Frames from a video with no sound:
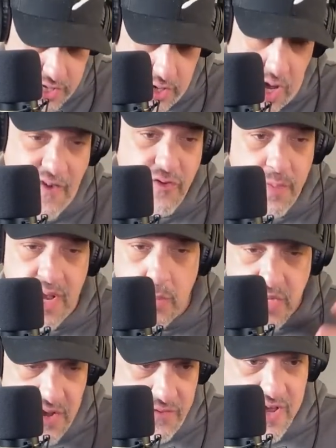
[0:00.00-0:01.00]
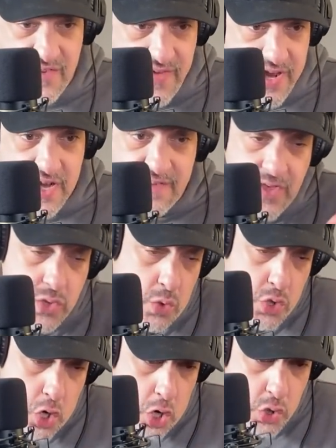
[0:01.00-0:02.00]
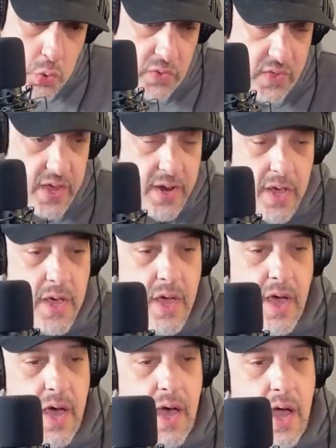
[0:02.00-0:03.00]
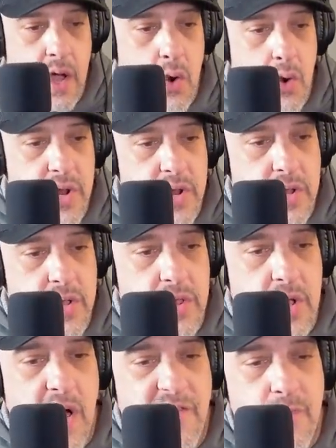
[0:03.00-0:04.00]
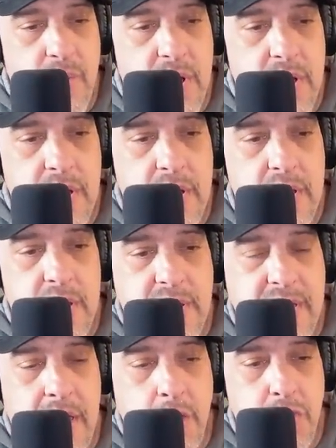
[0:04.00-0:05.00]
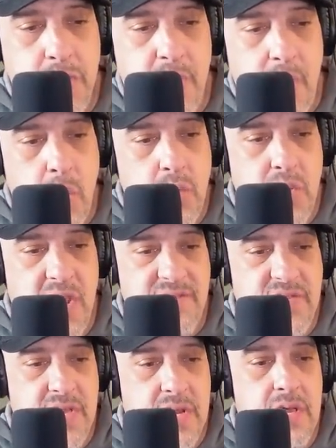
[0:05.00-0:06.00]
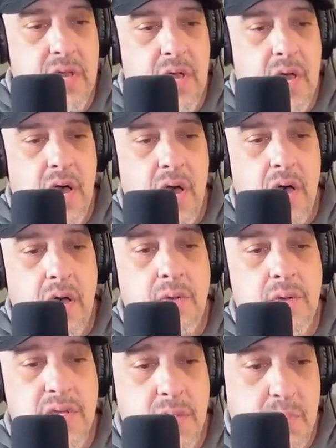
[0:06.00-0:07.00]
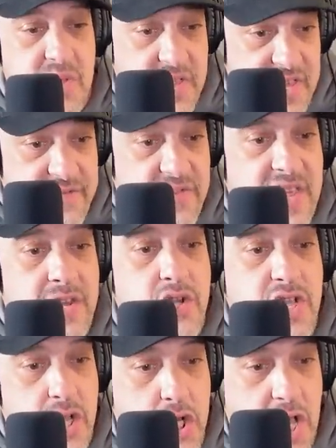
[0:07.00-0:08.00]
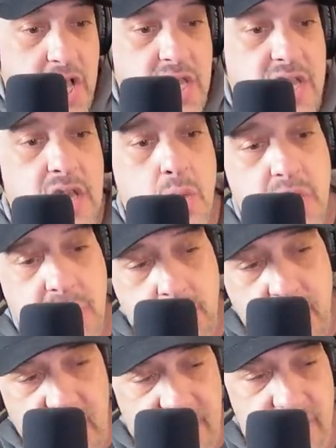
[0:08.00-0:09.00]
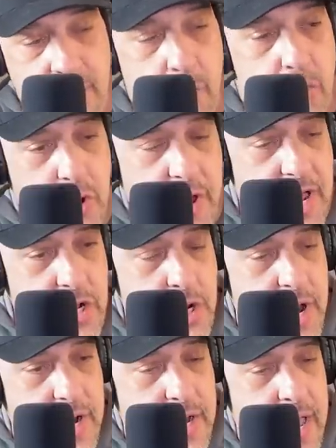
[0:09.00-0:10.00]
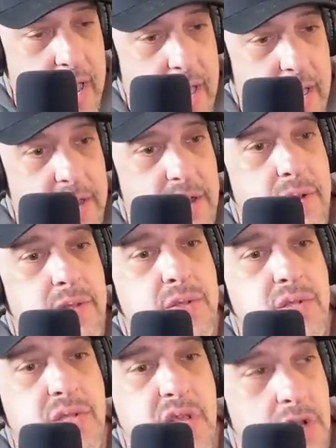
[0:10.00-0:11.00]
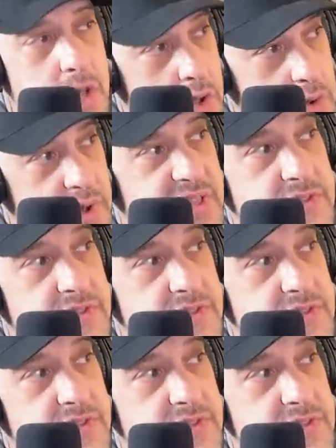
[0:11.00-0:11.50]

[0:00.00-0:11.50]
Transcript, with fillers: to the government, he was never convicted of this or charged with it. Uh, according to the government in, in, intelligence memos that I've seen, uh, it's believed that Chicky Ciancaglini was given the murder contract on Sindone,